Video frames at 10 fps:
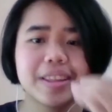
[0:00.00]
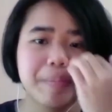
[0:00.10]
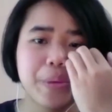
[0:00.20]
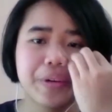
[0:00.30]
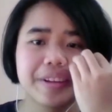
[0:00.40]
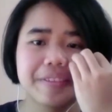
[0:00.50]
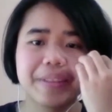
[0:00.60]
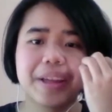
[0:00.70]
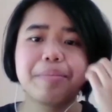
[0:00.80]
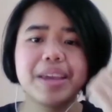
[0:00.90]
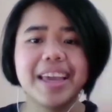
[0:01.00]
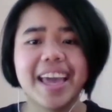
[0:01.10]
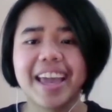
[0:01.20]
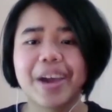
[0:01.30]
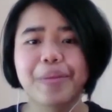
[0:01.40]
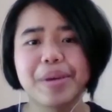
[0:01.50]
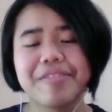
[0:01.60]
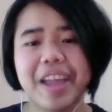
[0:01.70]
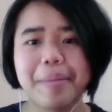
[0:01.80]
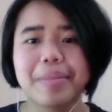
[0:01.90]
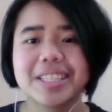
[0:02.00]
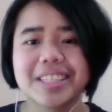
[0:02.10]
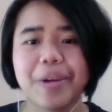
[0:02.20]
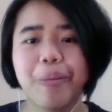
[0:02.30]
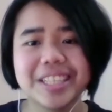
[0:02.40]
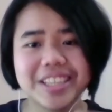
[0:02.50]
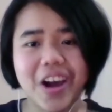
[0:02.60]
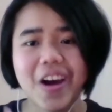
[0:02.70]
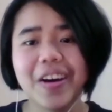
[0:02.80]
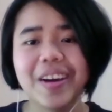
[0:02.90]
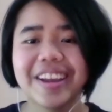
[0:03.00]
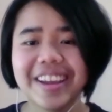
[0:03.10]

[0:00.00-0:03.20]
The point of like me hanging out with my family is so, like we talk,